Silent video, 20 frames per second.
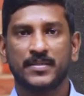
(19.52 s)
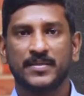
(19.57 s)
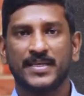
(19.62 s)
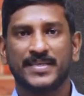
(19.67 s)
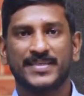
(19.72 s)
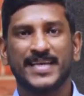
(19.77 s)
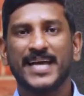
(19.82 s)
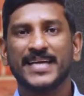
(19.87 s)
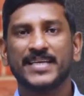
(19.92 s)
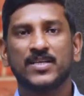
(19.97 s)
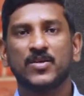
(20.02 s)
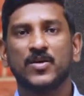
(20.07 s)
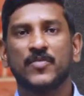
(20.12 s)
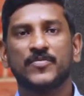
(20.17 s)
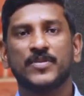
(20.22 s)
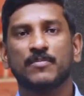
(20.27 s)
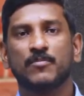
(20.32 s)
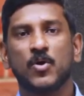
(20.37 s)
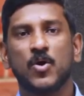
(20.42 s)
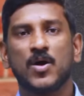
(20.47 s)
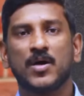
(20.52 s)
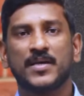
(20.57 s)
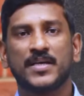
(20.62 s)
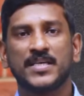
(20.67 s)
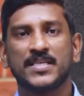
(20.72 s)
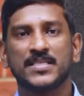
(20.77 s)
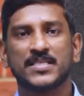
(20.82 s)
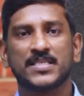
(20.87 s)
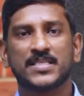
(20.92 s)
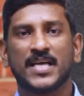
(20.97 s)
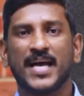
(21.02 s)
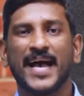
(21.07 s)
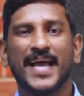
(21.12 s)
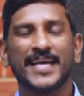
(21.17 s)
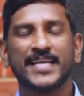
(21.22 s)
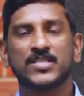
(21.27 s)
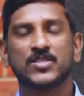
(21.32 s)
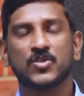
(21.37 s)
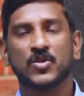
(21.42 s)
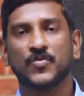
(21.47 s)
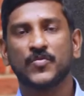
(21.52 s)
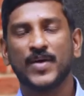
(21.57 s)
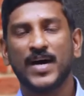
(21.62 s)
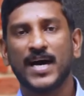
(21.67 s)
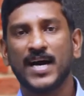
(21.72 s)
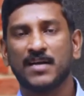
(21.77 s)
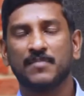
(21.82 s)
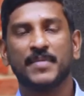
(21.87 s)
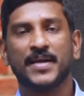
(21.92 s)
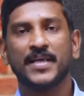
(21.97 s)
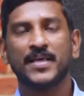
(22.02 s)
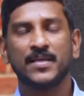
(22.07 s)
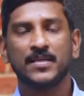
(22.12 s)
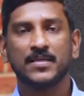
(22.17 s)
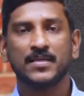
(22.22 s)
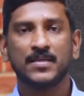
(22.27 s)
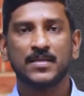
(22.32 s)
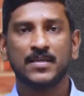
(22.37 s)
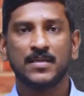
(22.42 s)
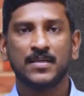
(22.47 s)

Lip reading: The title of the block is Heights of Harmony.